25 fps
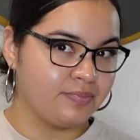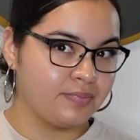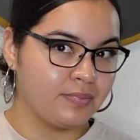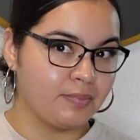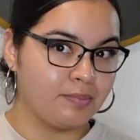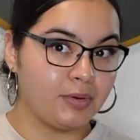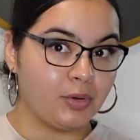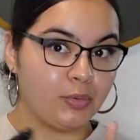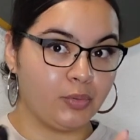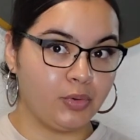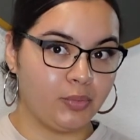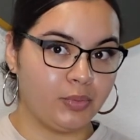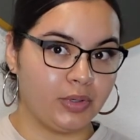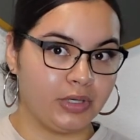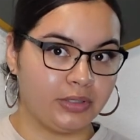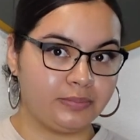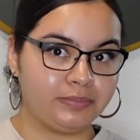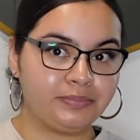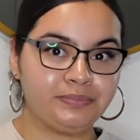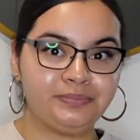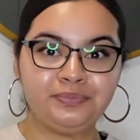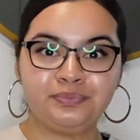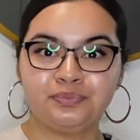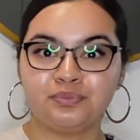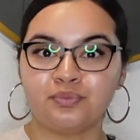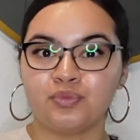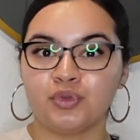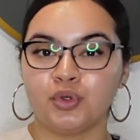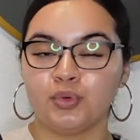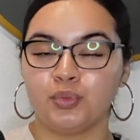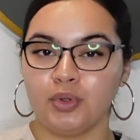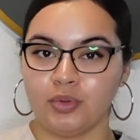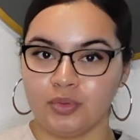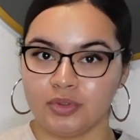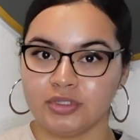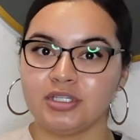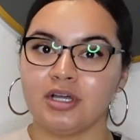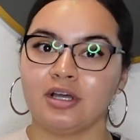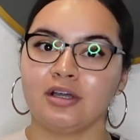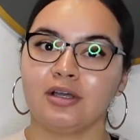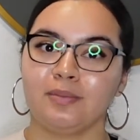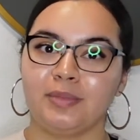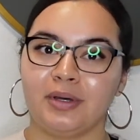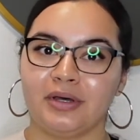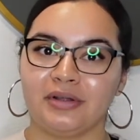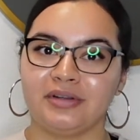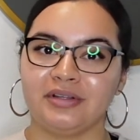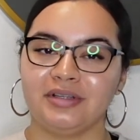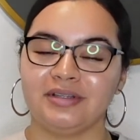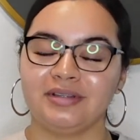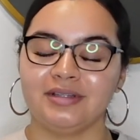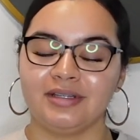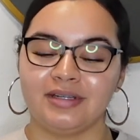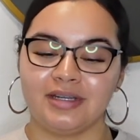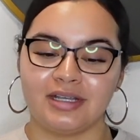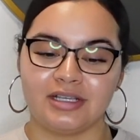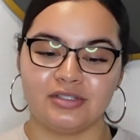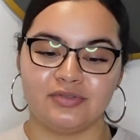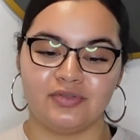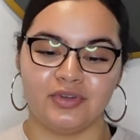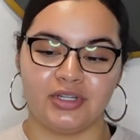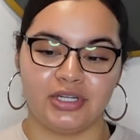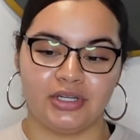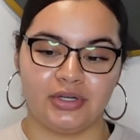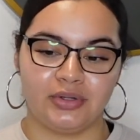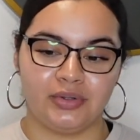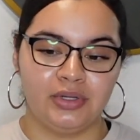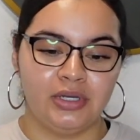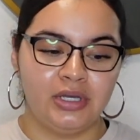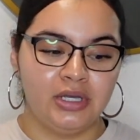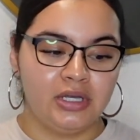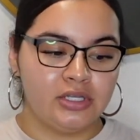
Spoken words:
But we will. We will talk about it in the next video.